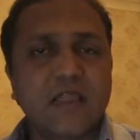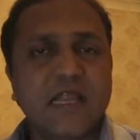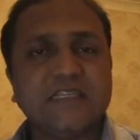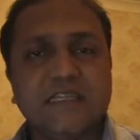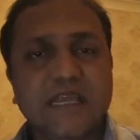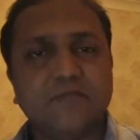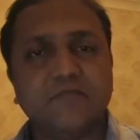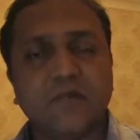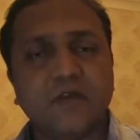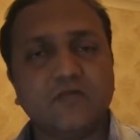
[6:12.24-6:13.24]
Let's say
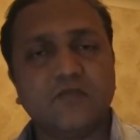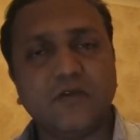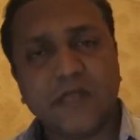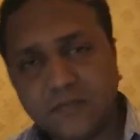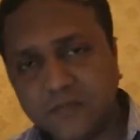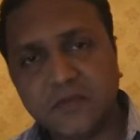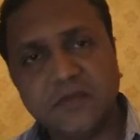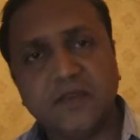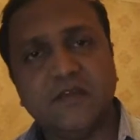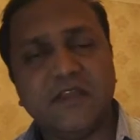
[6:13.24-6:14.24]
today,
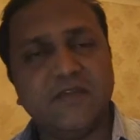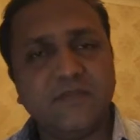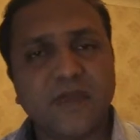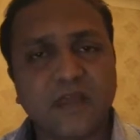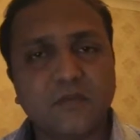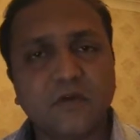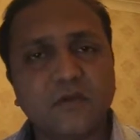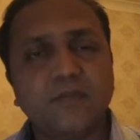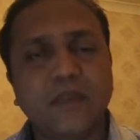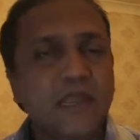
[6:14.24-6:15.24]
David Beckham
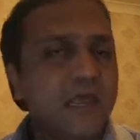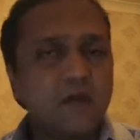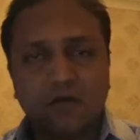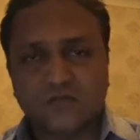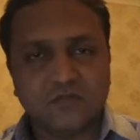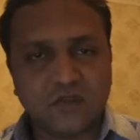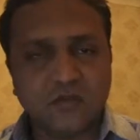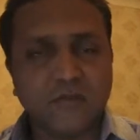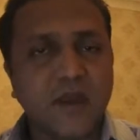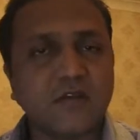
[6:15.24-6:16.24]
or Pele or
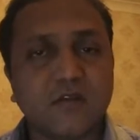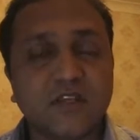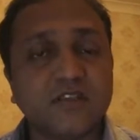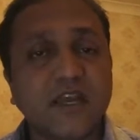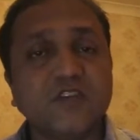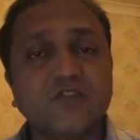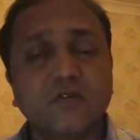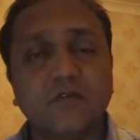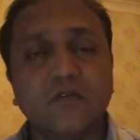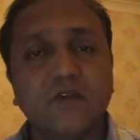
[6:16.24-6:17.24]
Maradona decides to
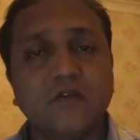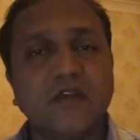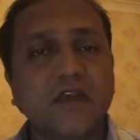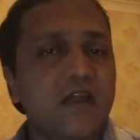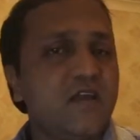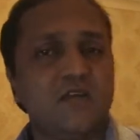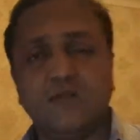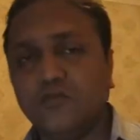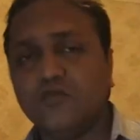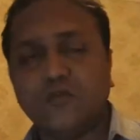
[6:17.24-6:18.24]
retire
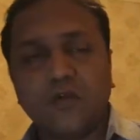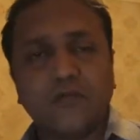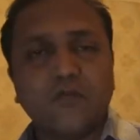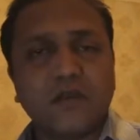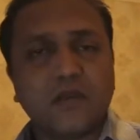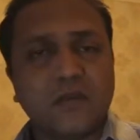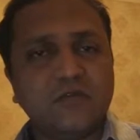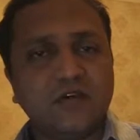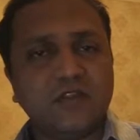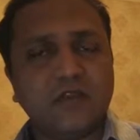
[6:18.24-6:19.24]
and move from one club
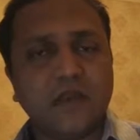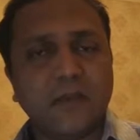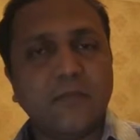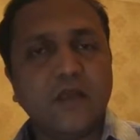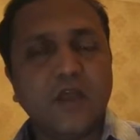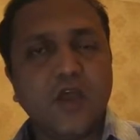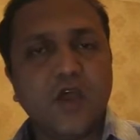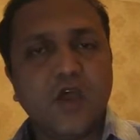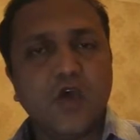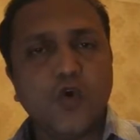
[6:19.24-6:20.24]
to another club.
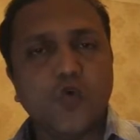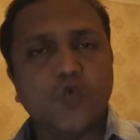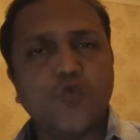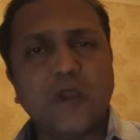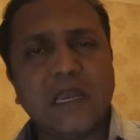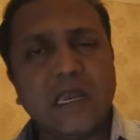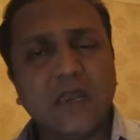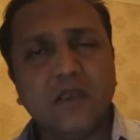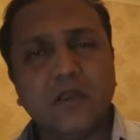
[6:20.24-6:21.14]
Will